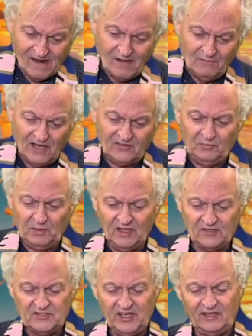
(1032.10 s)
My spell
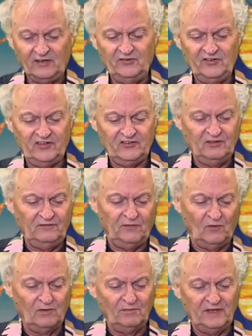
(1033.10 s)
checker just
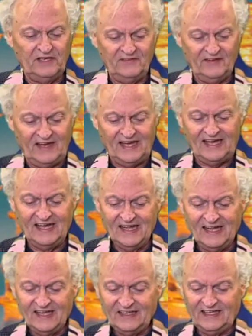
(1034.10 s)
informed me that I
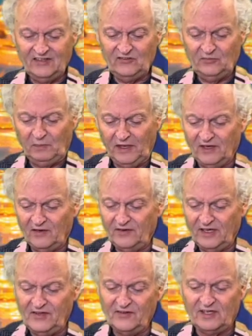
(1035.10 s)
can spell
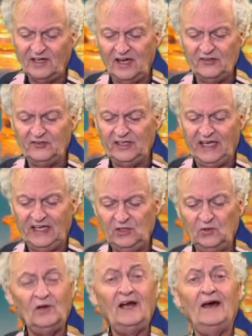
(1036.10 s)
neither conjugate
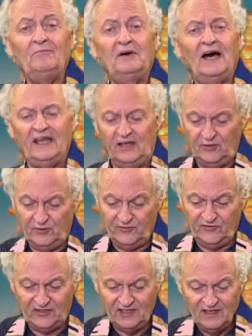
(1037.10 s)
nor
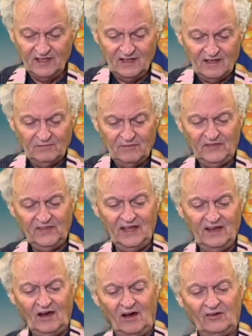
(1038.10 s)
hypotenuse, but they
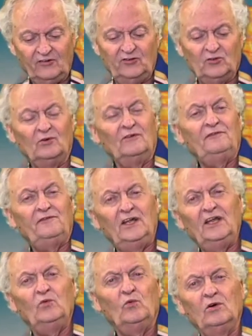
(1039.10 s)
are sure
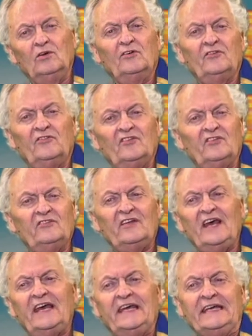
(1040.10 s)
fun words to
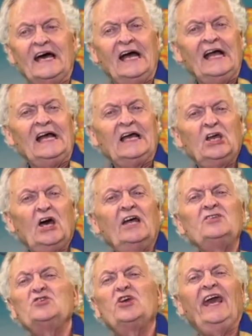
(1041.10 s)
say.
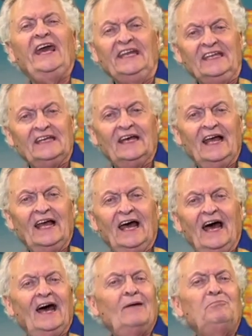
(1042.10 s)
Conjugate,
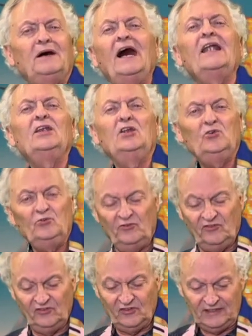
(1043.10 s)

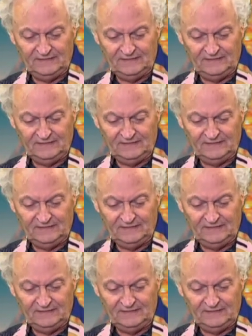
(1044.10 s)
hypotenuse.